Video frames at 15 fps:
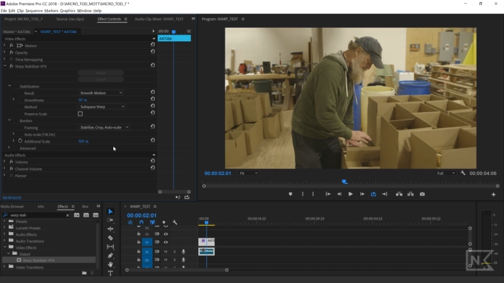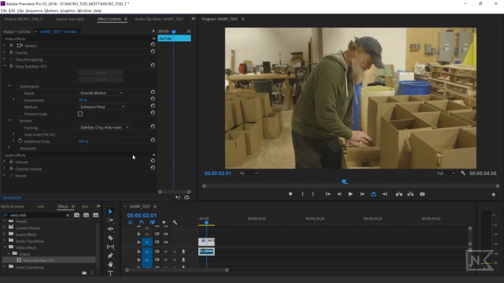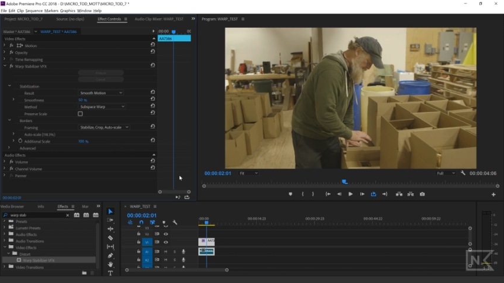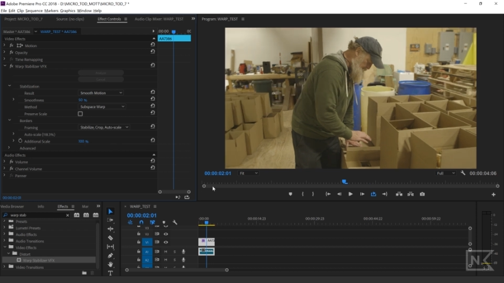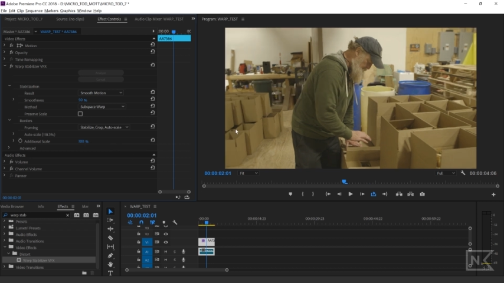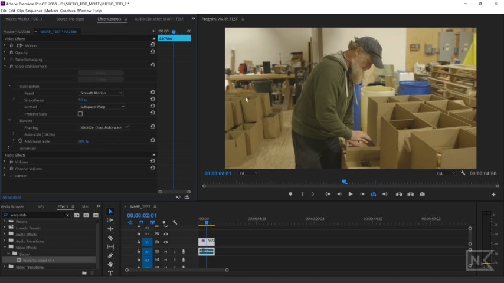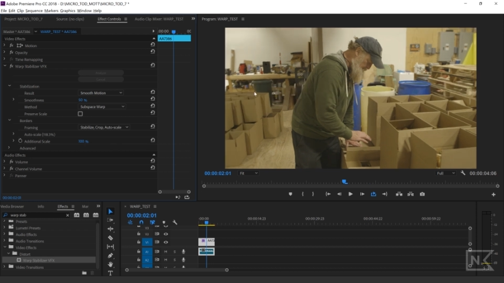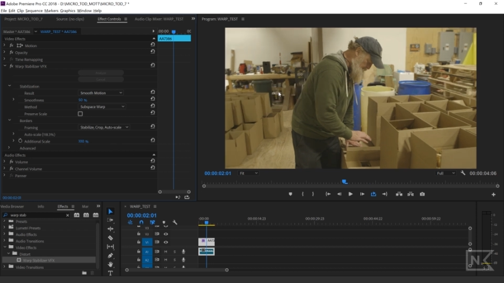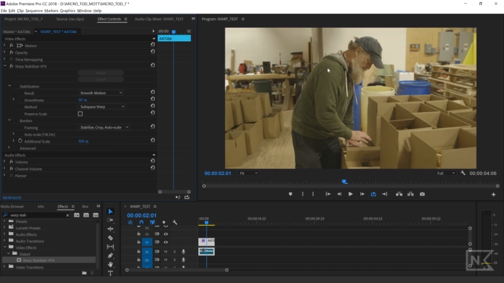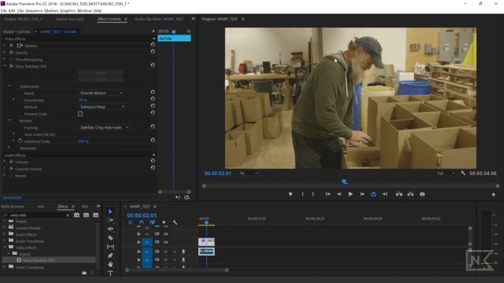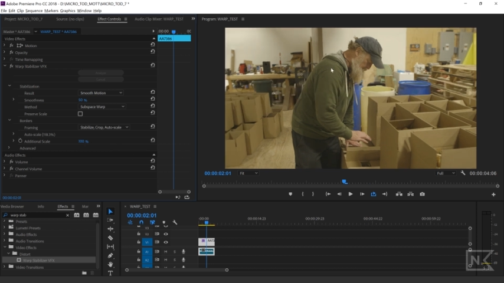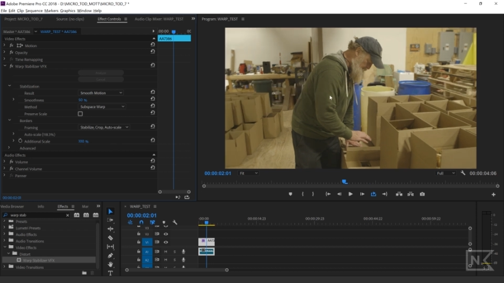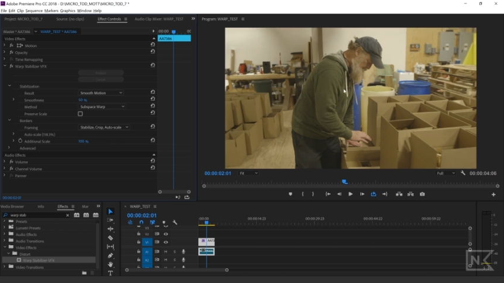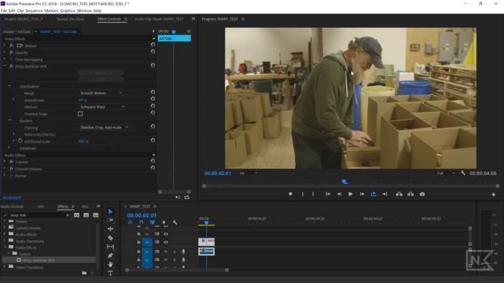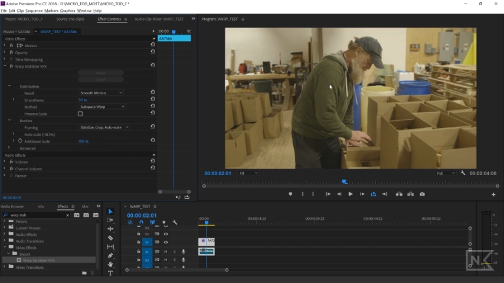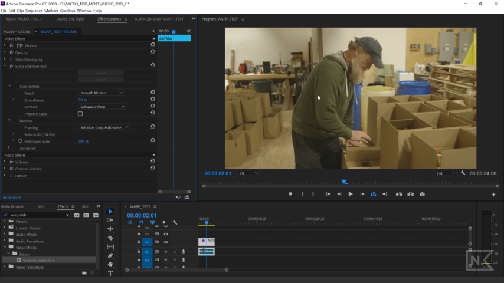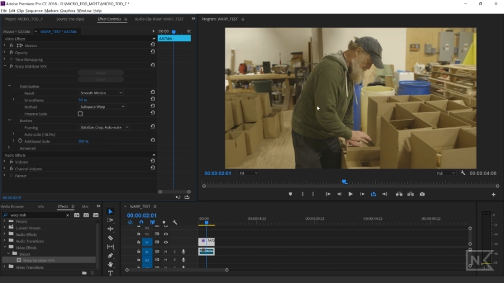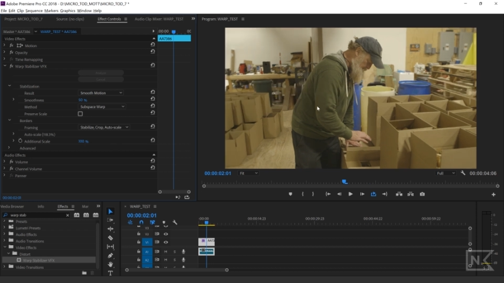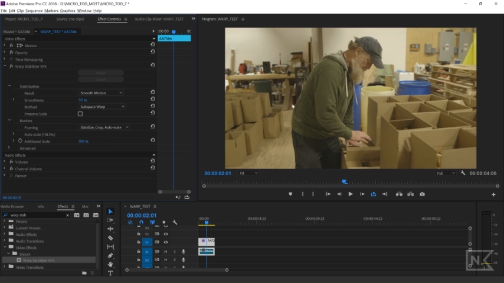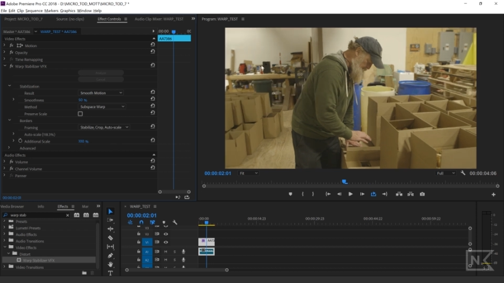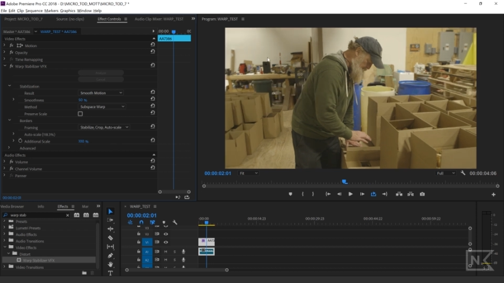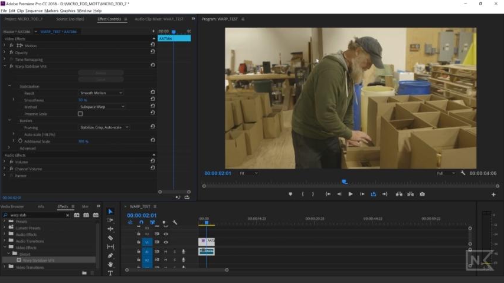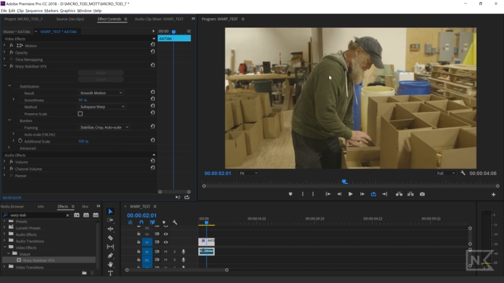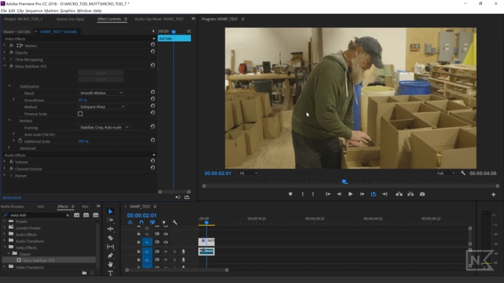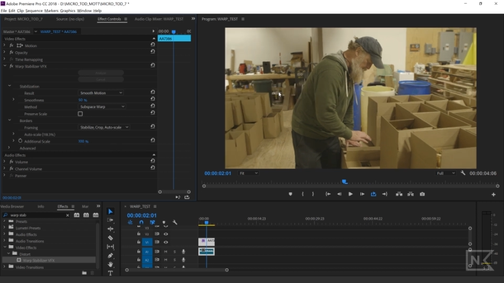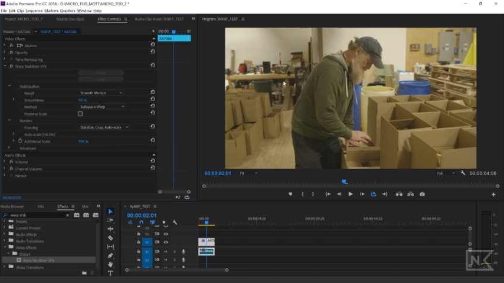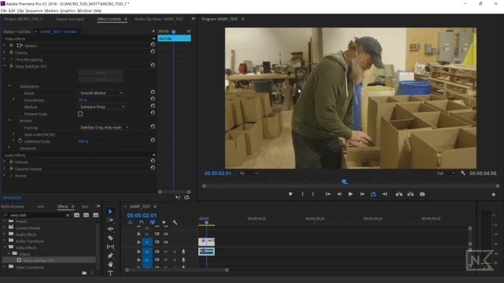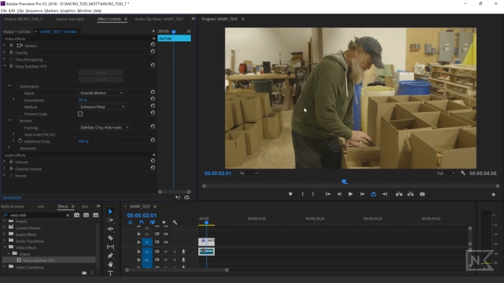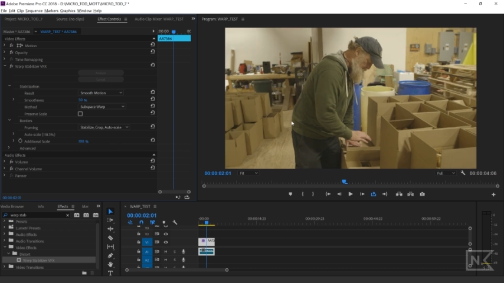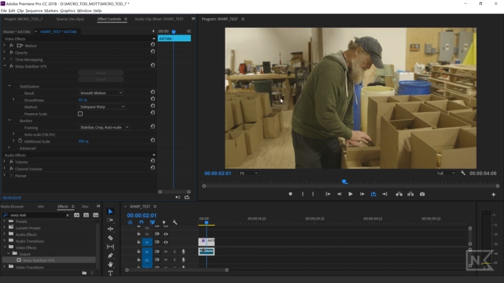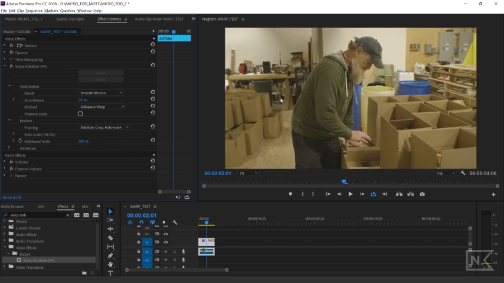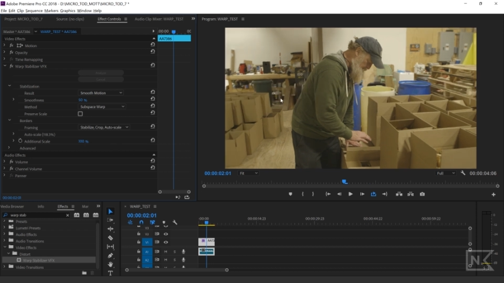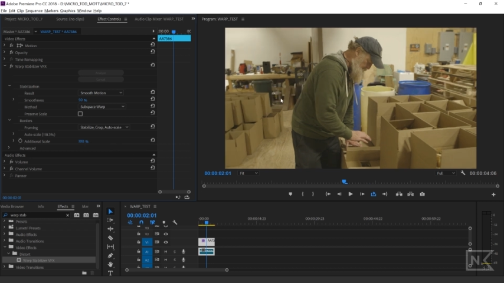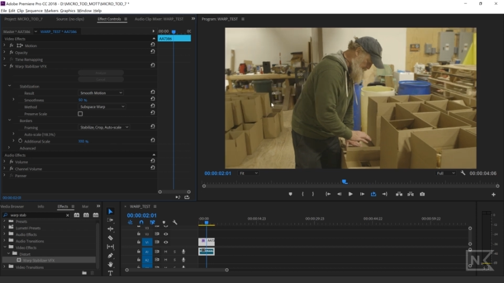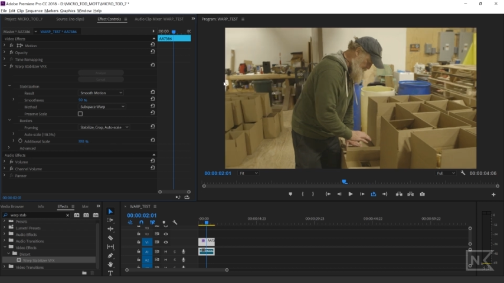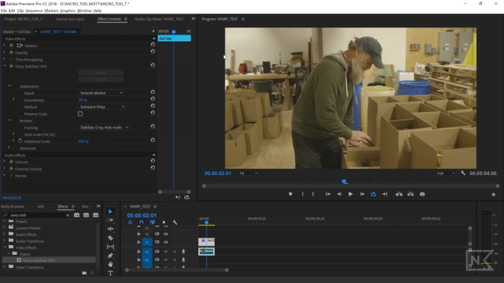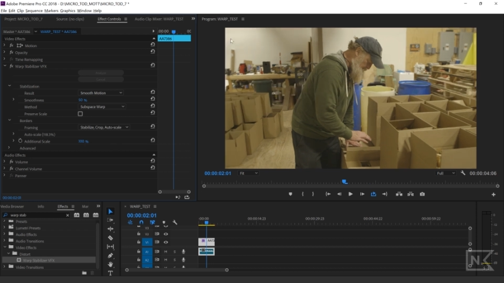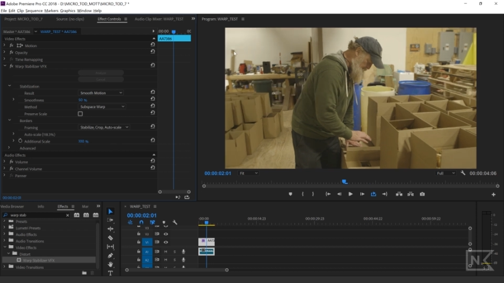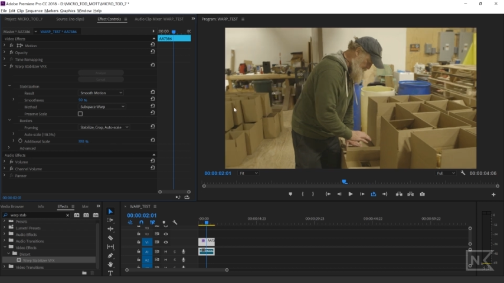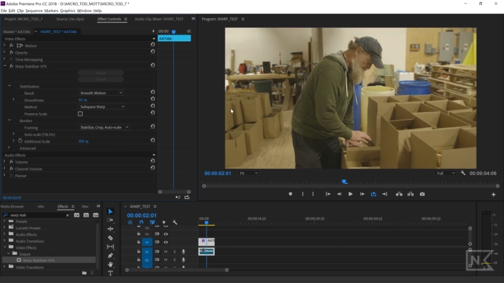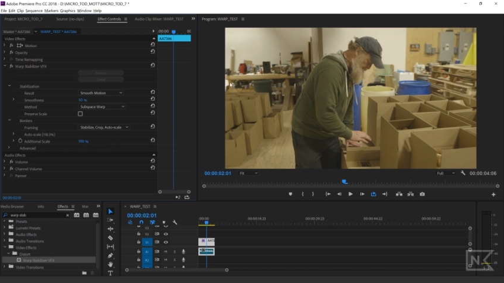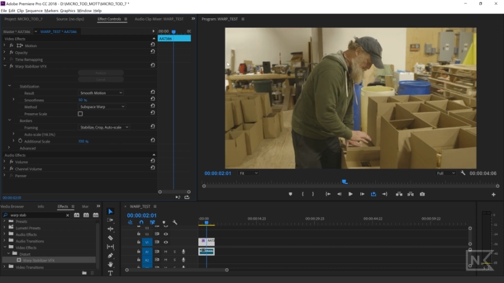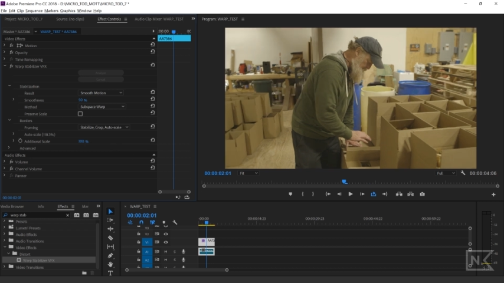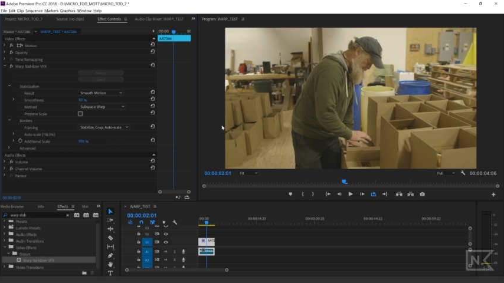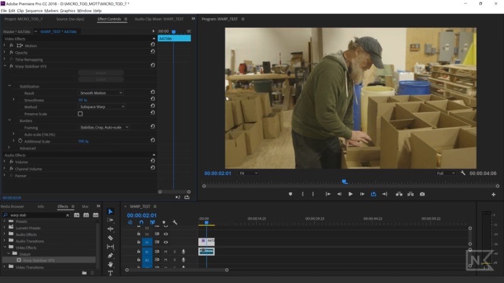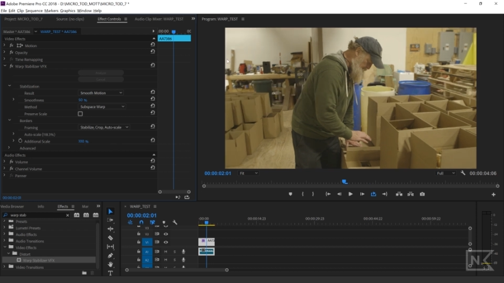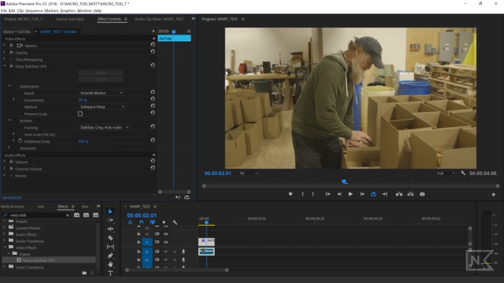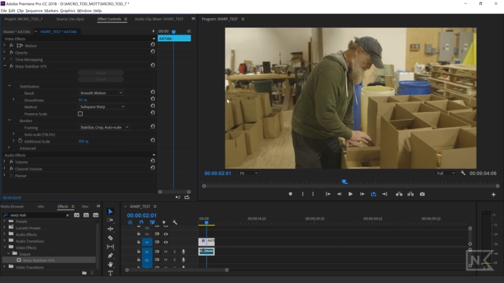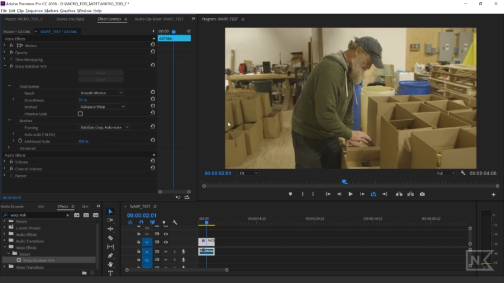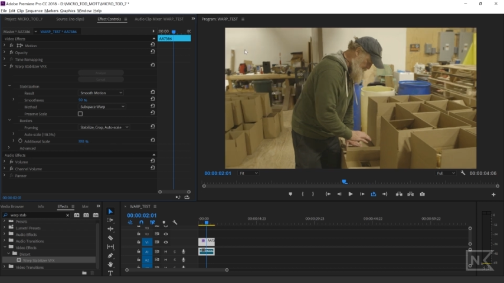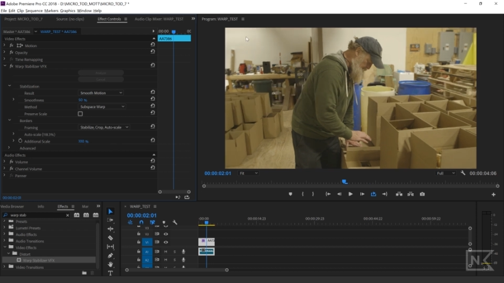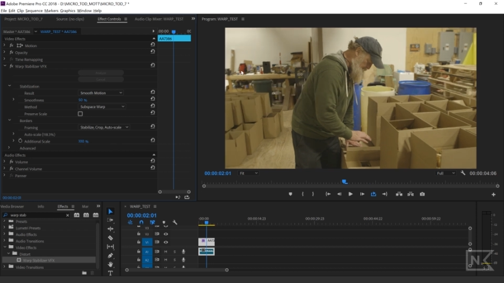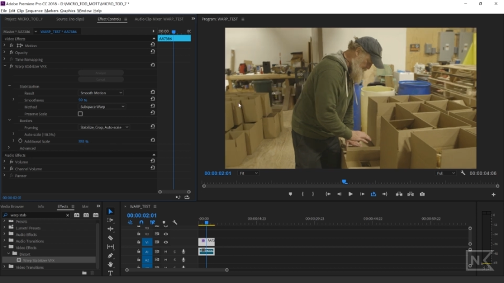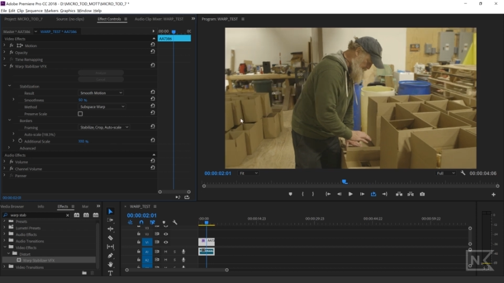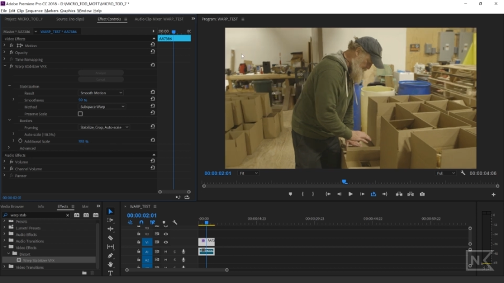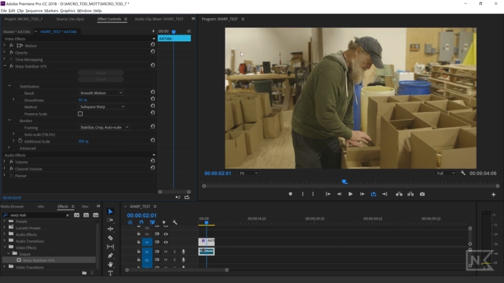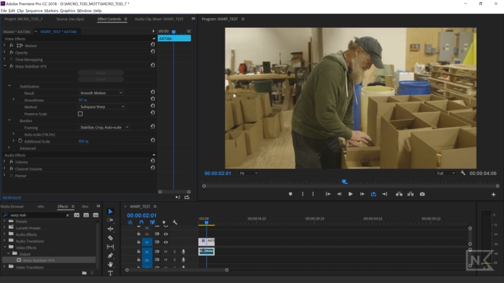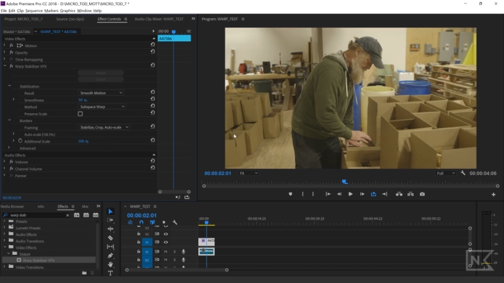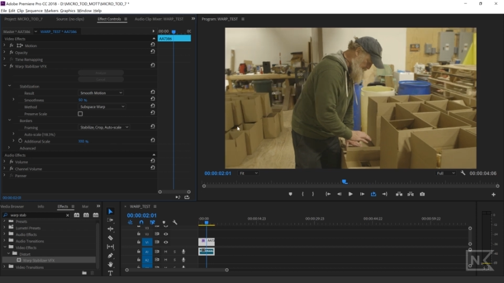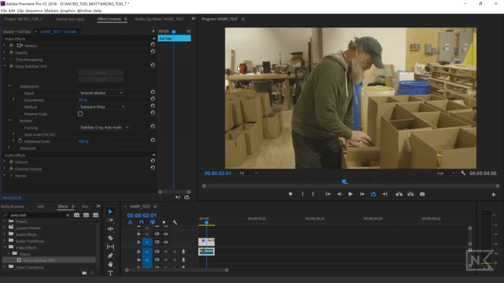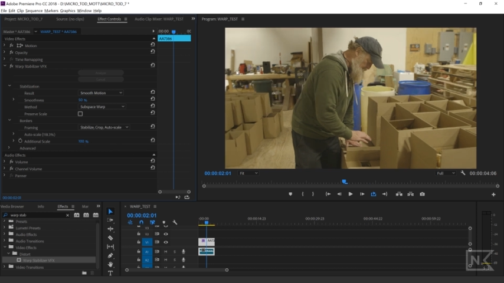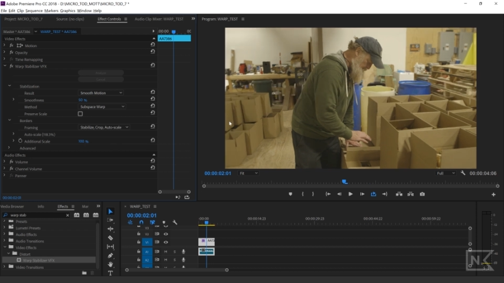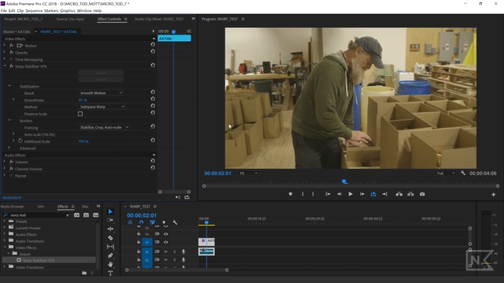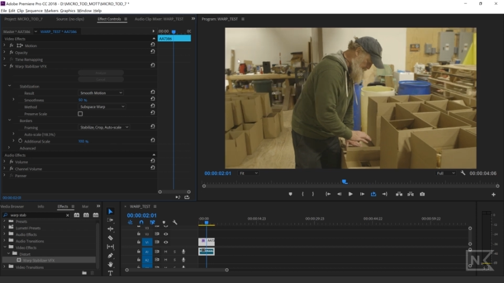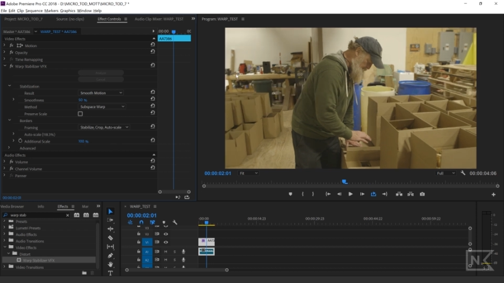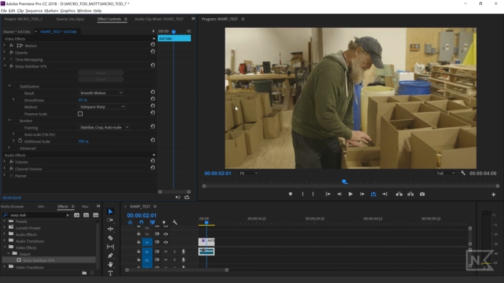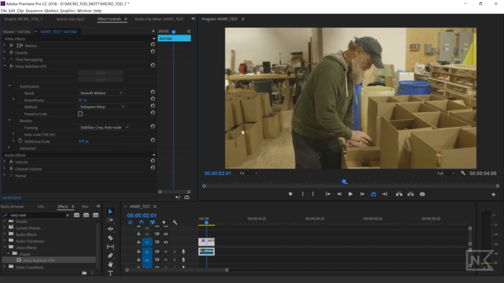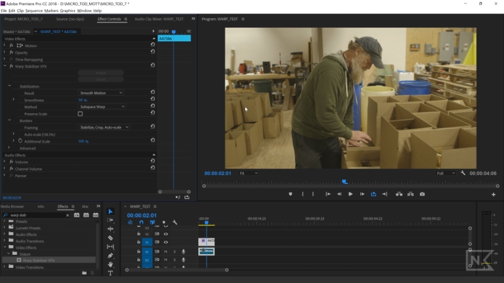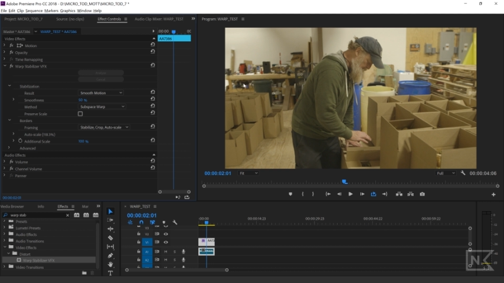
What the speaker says: [unreadable: no face in view]